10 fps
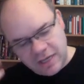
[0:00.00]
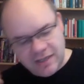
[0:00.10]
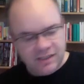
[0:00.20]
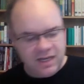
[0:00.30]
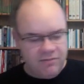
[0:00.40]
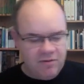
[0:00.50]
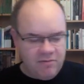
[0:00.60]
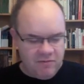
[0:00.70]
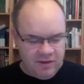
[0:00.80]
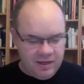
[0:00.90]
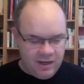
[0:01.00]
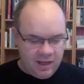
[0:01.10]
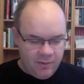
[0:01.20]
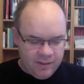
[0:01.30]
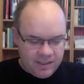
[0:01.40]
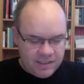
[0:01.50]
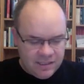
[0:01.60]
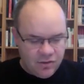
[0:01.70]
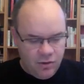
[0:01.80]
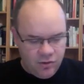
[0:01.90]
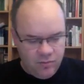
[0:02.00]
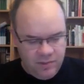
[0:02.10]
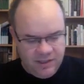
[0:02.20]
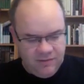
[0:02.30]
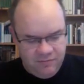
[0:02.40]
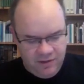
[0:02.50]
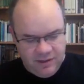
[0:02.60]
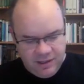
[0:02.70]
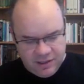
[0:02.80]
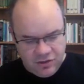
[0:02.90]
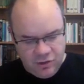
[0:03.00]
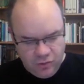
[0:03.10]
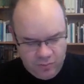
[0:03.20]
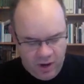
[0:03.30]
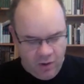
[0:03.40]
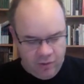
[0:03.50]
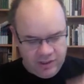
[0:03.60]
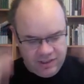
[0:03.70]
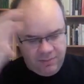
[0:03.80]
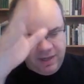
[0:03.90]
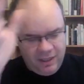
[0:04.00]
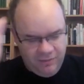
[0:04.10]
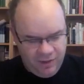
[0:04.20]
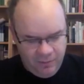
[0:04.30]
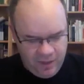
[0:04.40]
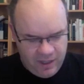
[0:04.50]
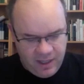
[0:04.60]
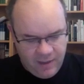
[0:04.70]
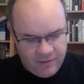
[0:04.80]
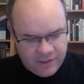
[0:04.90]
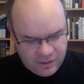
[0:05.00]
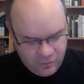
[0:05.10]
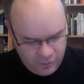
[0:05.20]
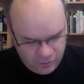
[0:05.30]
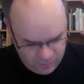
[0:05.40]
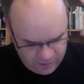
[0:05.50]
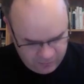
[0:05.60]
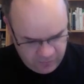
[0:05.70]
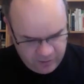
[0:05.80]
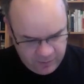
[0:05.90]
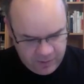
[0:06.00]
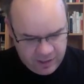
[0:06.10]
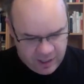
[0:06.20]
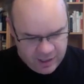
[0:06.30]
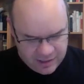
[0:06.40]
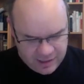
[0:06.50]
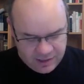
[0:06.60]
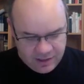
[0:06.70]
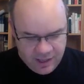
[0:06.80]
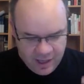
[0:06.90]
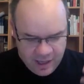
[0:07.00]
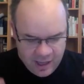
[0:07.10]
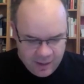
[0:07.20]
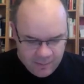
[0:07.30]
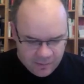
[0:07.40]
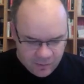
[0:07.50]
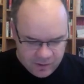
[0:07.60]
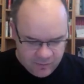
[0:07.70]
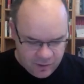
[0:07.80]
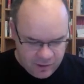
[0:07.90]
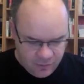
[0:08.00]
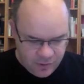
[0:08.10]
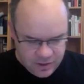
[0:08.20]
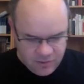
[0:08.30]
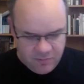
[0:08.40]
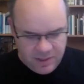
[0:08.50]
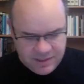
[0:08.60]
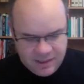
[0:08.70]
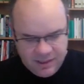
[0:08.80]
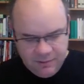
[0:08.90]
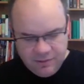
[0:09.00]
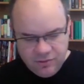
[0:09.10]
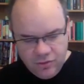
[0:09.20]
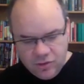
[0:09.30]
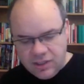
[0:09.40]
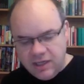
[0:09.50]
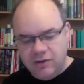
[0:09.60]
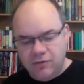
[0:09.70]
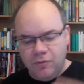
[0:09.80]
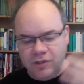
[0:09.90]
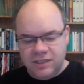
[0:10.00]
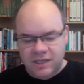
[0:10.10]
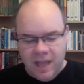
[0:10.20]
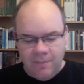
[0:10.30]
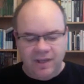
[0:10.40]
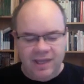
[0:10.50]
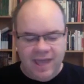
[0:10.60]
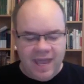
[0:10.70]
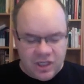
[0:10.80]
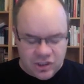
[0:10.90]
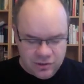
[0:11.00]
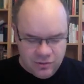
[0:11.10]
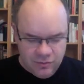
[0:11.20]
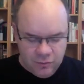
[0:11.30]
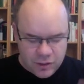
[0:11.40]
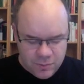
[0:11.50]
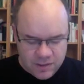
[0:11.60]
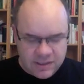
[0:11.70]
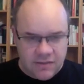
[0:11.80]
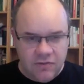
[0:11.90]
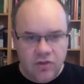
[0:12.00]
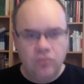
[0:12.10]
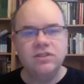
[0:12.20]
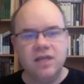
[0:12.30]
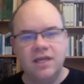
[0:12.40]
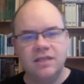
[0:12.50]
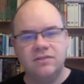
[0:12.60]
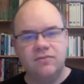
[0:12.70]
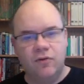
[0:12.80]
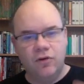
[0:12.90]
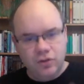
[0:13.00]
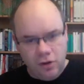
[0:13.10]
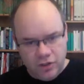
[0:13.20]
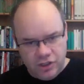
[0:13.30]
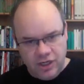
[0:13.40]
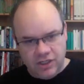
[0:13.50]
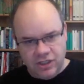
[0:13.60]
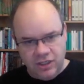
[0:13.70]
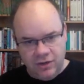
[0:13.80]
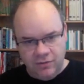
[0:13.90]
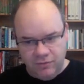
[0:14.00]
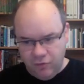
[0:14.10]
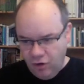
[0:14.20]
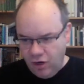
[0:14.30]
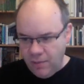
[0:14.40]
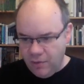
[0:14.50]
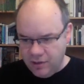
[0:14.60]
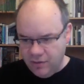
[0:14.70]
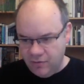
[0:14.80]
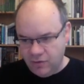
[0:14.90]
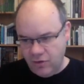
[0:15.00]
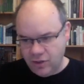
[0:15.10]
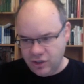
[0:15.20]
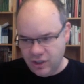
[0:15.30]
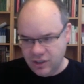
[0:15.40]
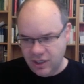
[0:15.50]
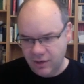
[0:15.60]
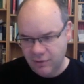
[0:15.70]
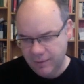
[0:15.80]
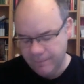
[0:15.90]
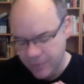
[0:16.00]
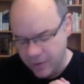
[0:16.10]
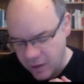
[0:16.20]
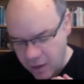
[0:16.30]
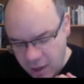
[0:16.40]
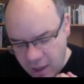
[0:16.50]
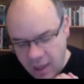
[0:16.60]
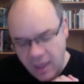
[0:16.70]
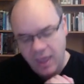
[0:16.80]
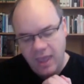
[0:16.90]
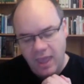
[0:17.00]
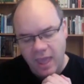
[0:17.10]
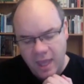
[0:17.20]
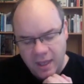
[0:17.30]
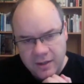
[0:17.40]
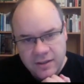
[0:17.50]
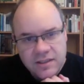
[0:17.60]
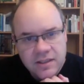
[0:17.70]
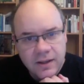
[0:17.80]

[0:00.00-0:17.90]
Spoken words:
until then we were thinking like, oh, this is going to be the thing that is going to power the Semantic Wikipedia. This is going to be for Wikipedia and that's it. But what Christoph basically turned it into was an application for a specific use case for ontology engineering, for collaborative ontology engineering. And